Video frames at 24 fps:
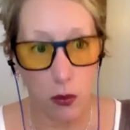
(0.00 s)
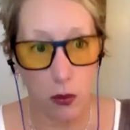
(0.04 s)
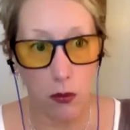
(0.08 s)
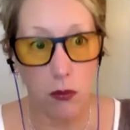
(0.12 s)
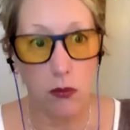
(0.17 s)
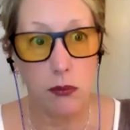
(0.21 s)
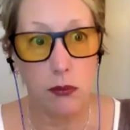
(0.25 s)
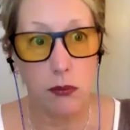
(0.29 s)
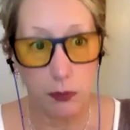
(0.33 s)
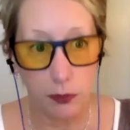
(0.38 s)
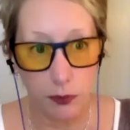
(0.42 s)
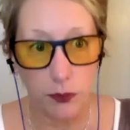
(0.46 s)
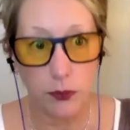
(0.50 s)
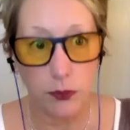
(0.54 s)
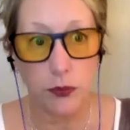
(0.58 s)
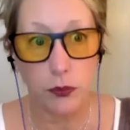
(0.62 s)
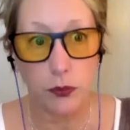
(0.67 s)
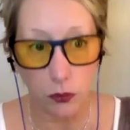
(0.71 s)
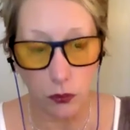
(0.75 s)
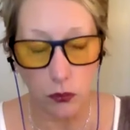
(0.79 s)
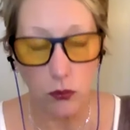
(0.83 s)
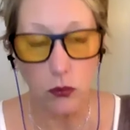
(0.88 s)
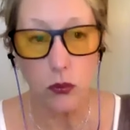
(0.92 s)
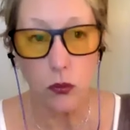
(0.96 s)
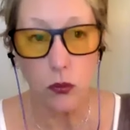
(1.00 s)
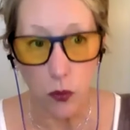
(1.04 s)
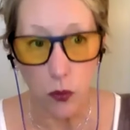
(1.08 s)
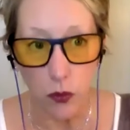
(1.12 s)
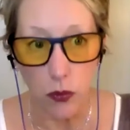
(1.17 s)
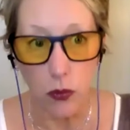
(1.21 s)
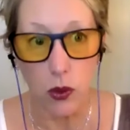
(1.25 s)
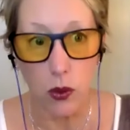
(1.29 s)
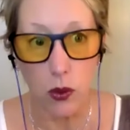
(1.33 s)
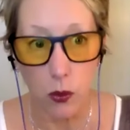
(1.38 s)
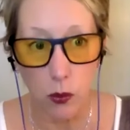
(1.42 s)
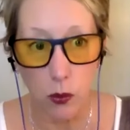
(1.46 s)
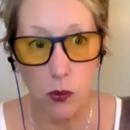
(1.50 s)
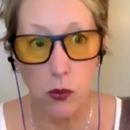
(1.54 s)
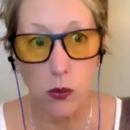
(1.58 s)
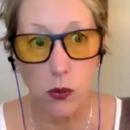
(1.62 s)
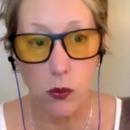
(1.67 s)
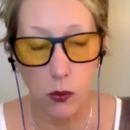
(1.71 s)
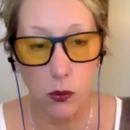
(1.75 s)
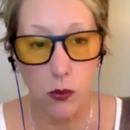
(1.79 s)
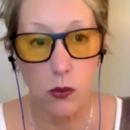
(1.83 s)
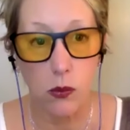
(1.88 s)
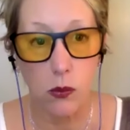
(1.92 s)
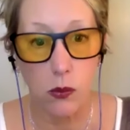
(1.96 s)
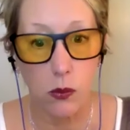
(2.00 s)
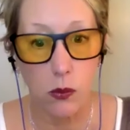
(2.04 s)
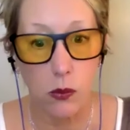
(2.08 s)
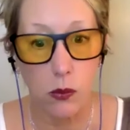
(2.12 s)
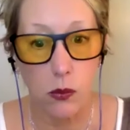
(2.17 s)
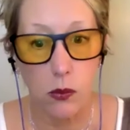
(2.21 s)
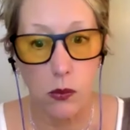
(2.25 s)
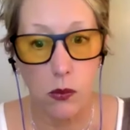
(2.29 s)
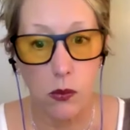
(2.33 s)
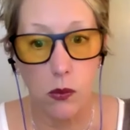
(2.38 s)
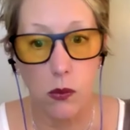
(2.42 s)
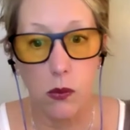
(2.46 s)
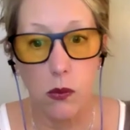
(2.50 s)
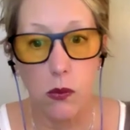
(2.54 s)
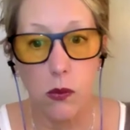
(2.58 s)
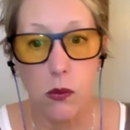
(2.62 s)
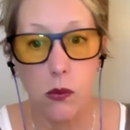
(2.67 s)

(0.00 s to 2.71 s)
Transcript: -hmm. and so forth. So that's at aceofcoins.club,